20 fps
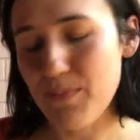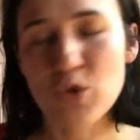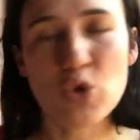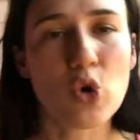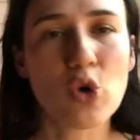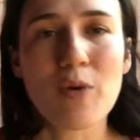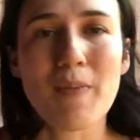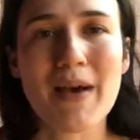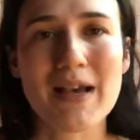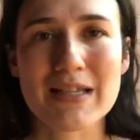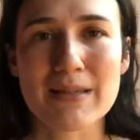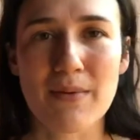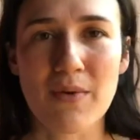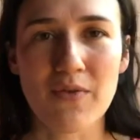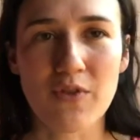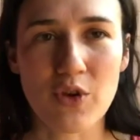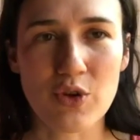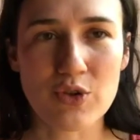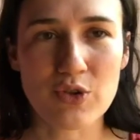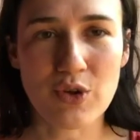talk about some
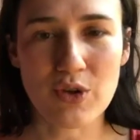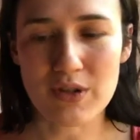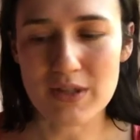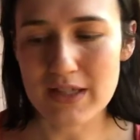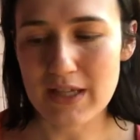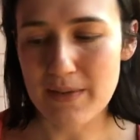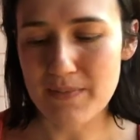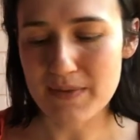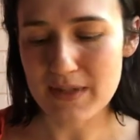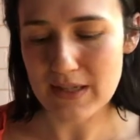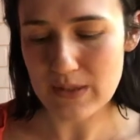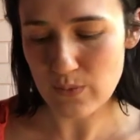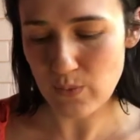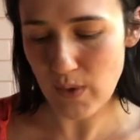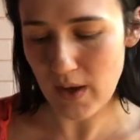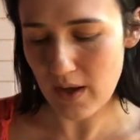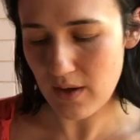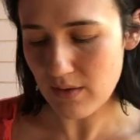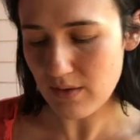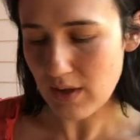of those concepts as
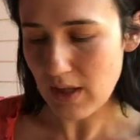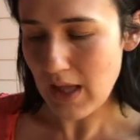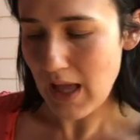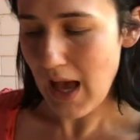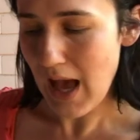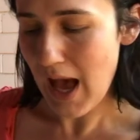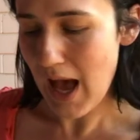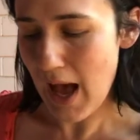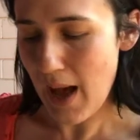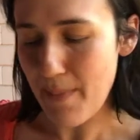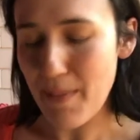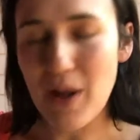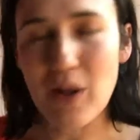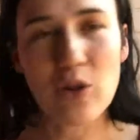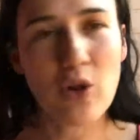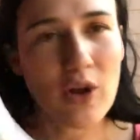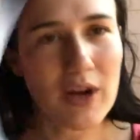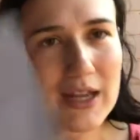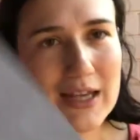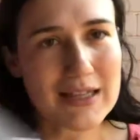well. A
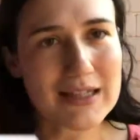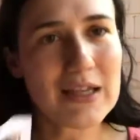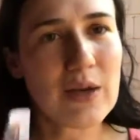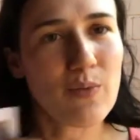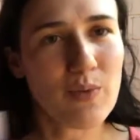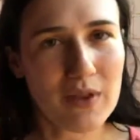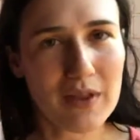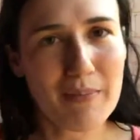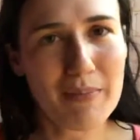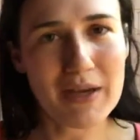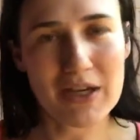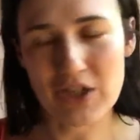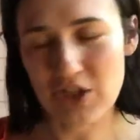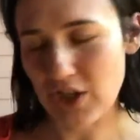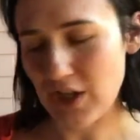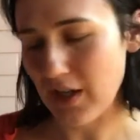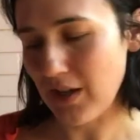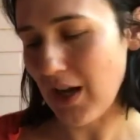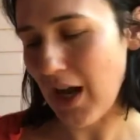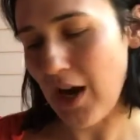lot easier with a
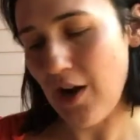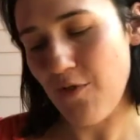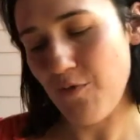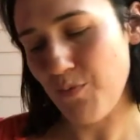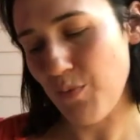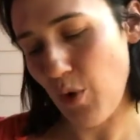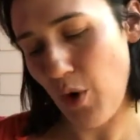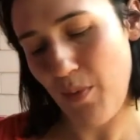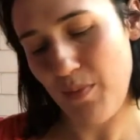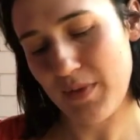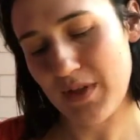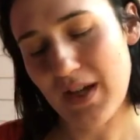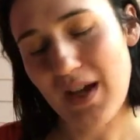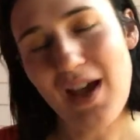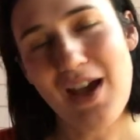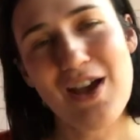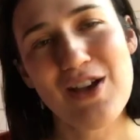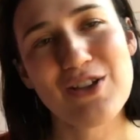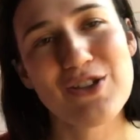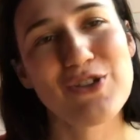picture kind of prompt.
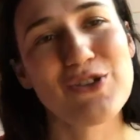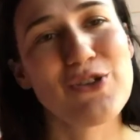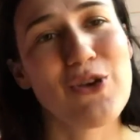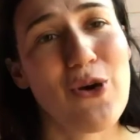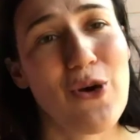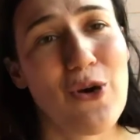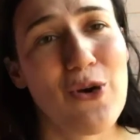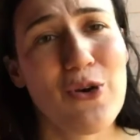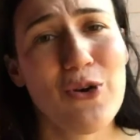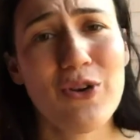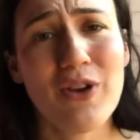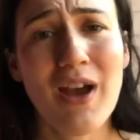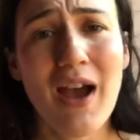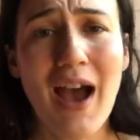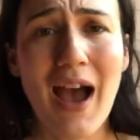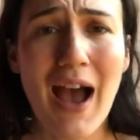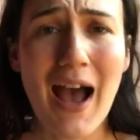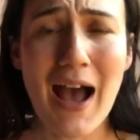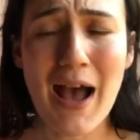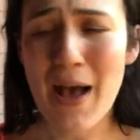So
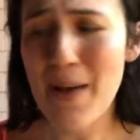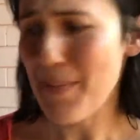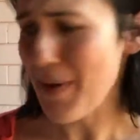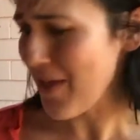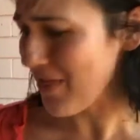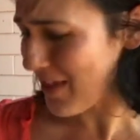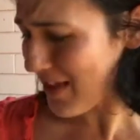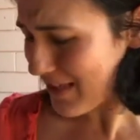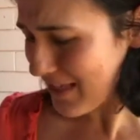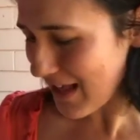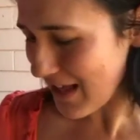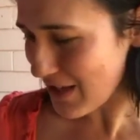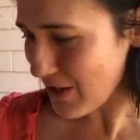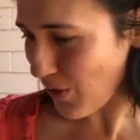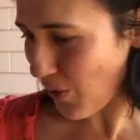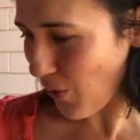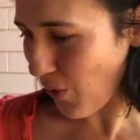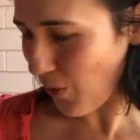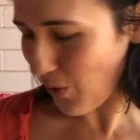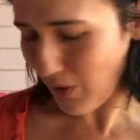I think
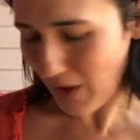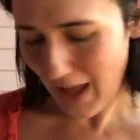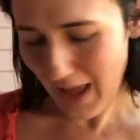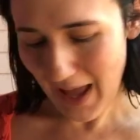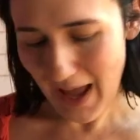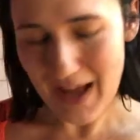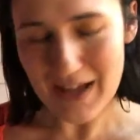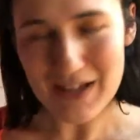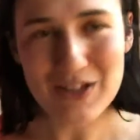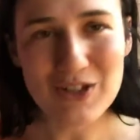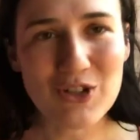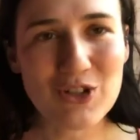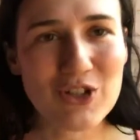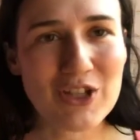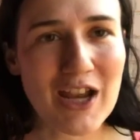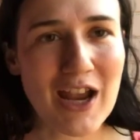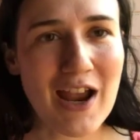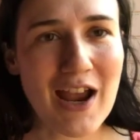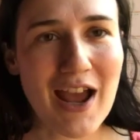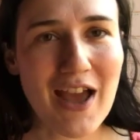that's all I had to
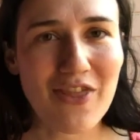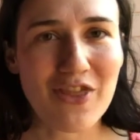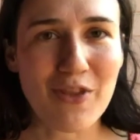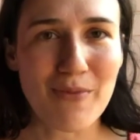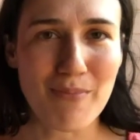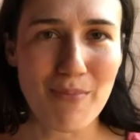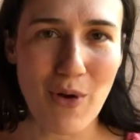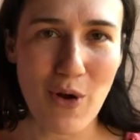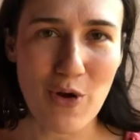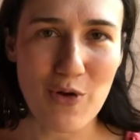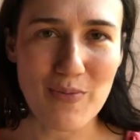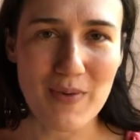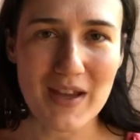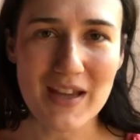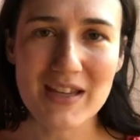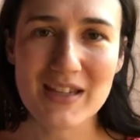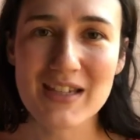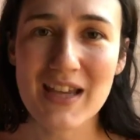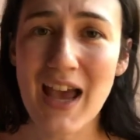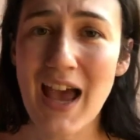share at the
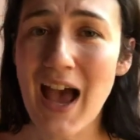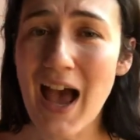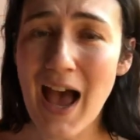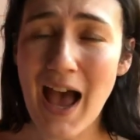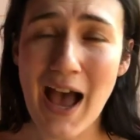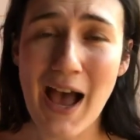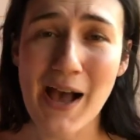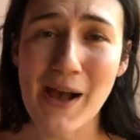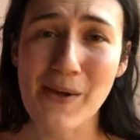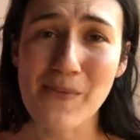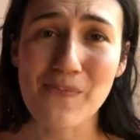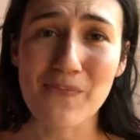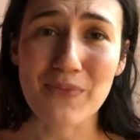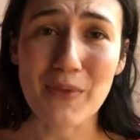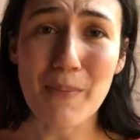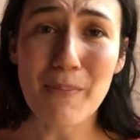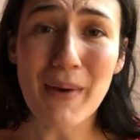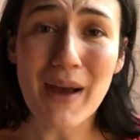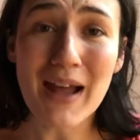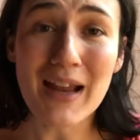moment.
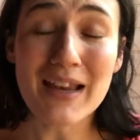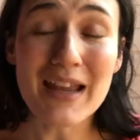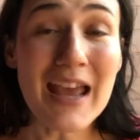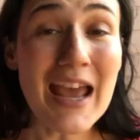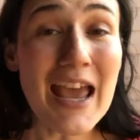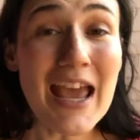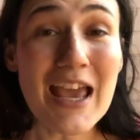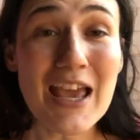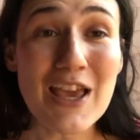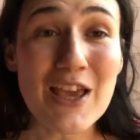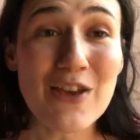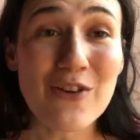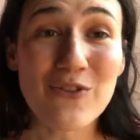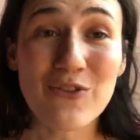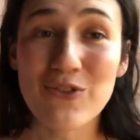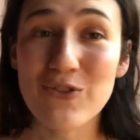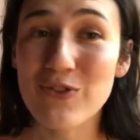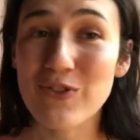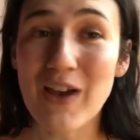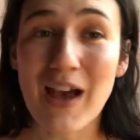But
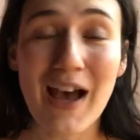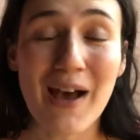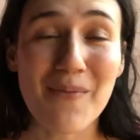if